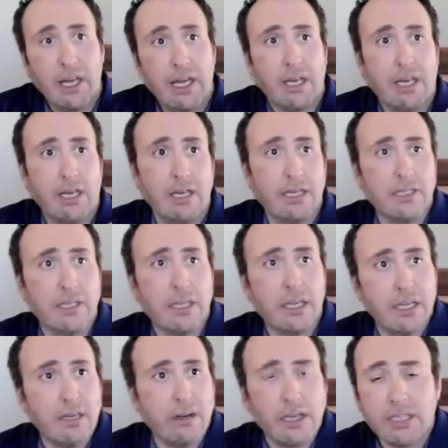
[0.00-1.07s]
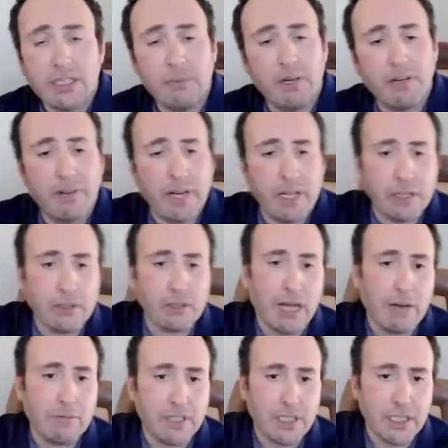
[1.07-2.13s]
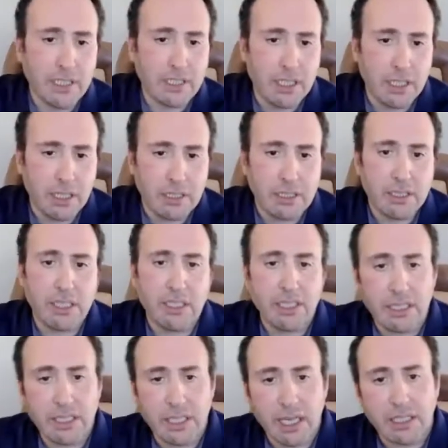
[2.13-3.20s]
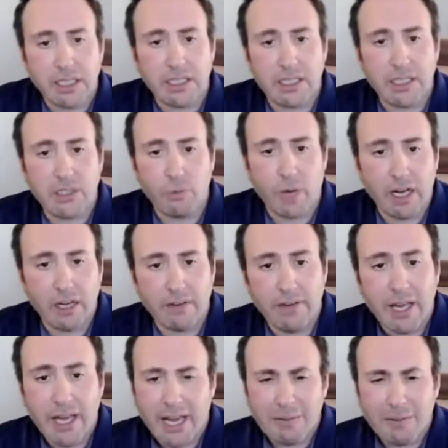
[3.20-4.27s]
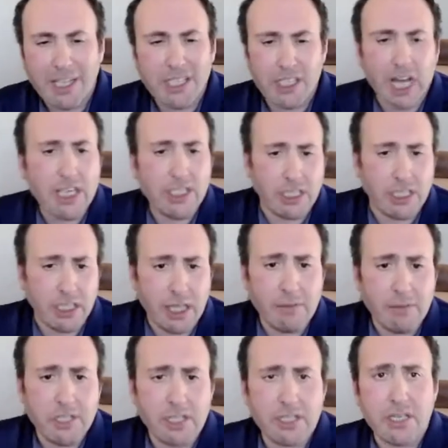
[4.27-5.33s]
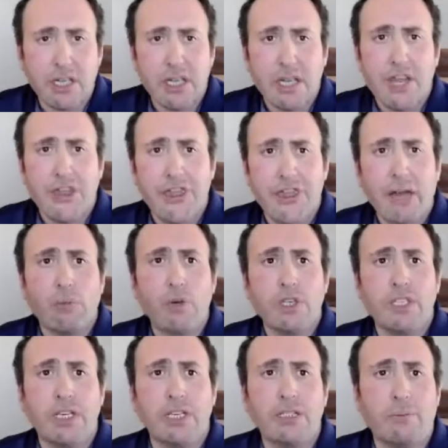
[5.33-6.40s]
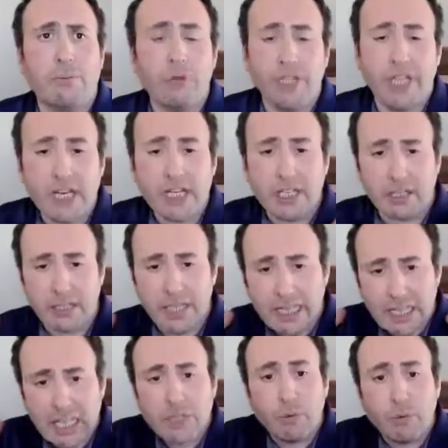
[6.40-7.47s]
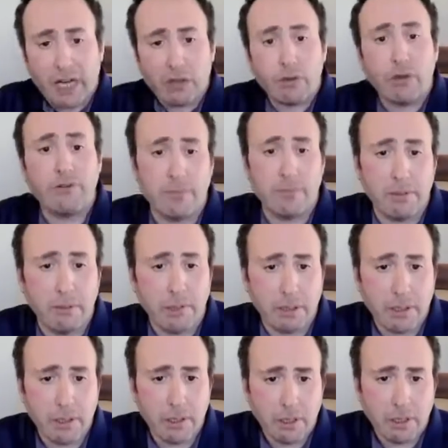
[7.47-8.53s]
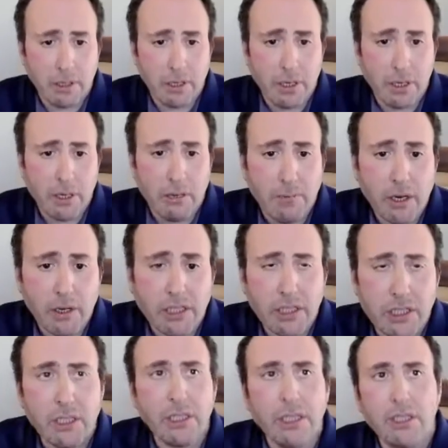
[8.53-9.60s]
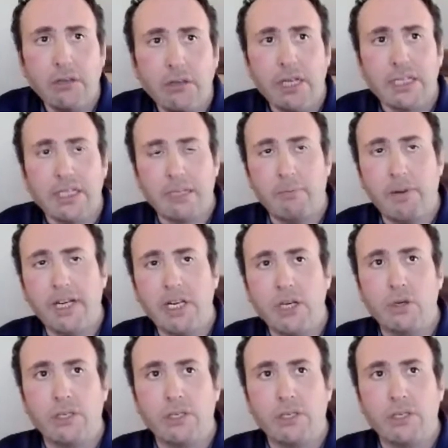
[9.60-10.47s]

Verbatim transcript: he's you know he spent very little time with his kids he neglected his wife and i'm not judging it i'm just that was the interpretation that, that's what i learned from the book because you can look at somebody